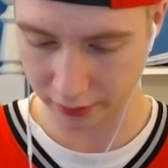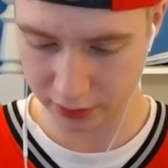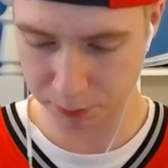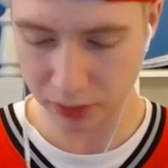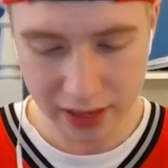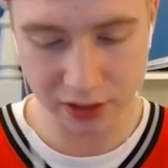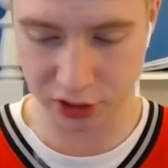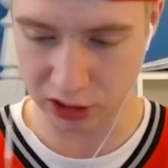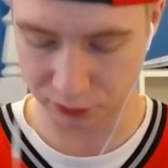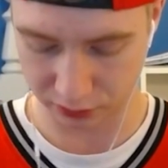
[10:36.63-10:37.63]
Let's play it
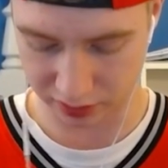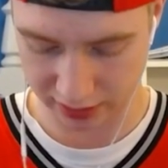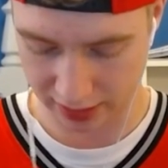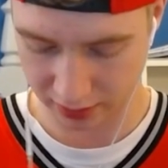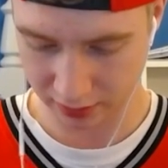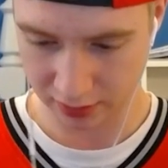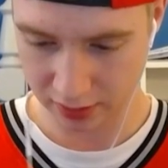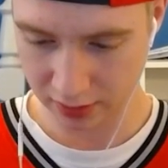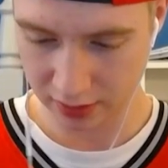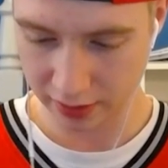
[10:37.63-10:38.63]
slow for a sec.
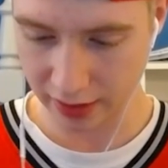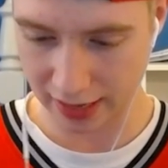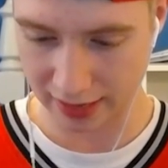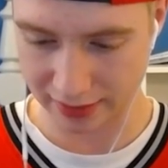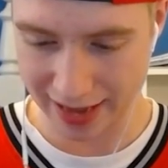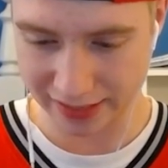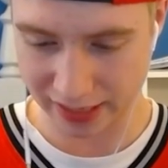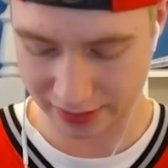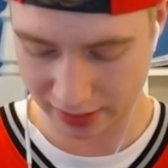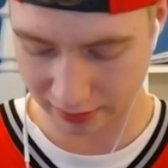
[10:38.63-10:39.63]
And as
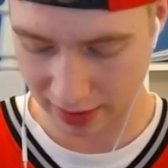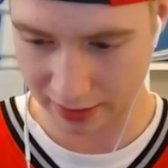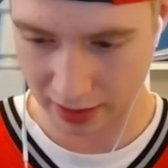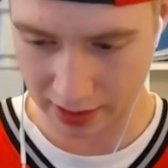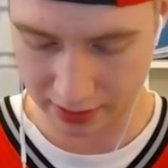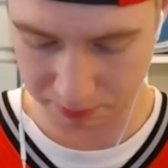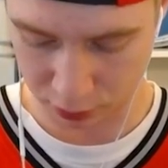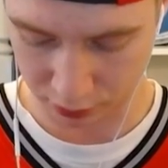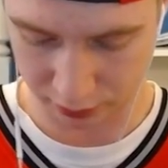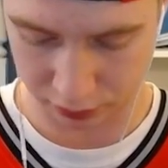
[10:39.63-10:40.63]
I say that, I am
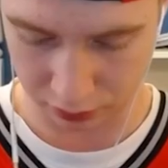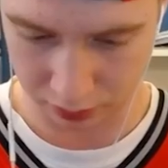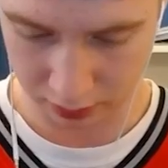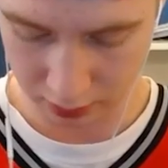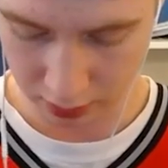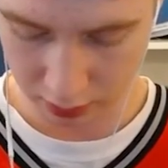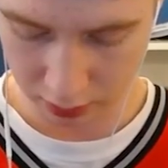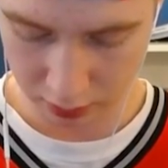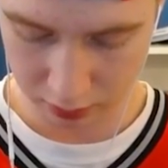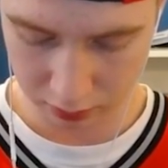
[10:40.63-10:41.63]
going to...
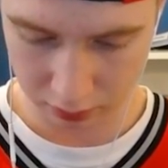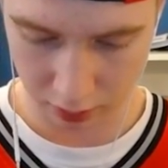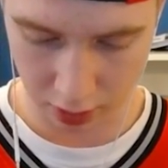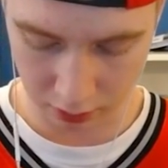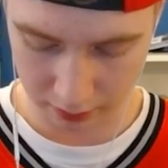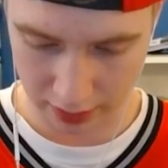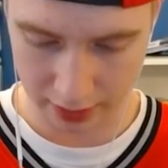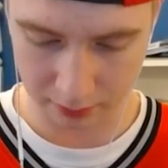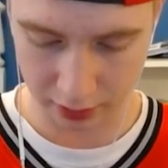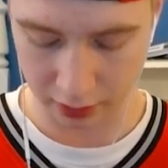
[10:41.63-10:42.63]
No,
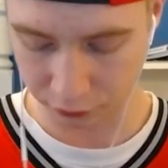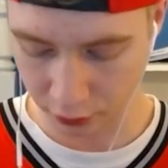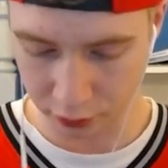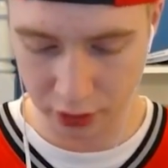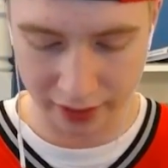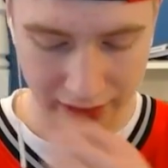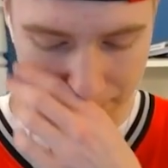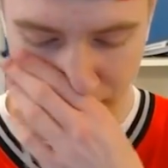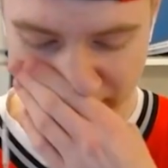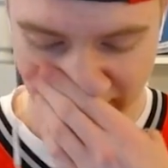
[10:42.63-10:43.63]
I'm going to Inferno Dragon
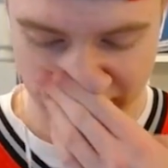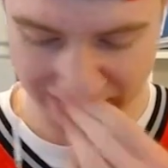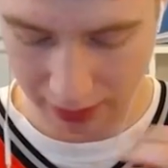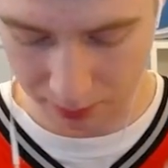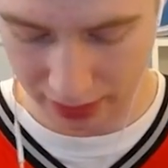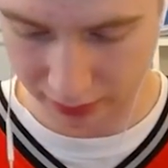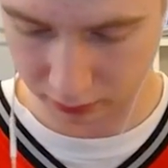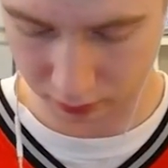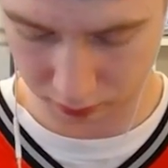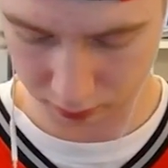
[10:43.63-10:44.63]
that princess. Terrible
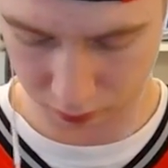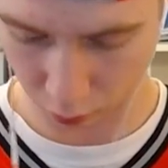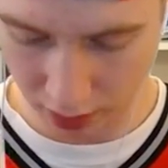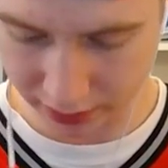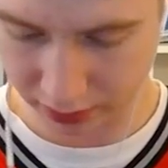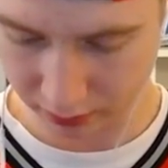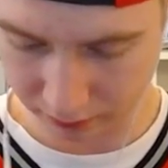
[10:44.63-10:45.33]
What?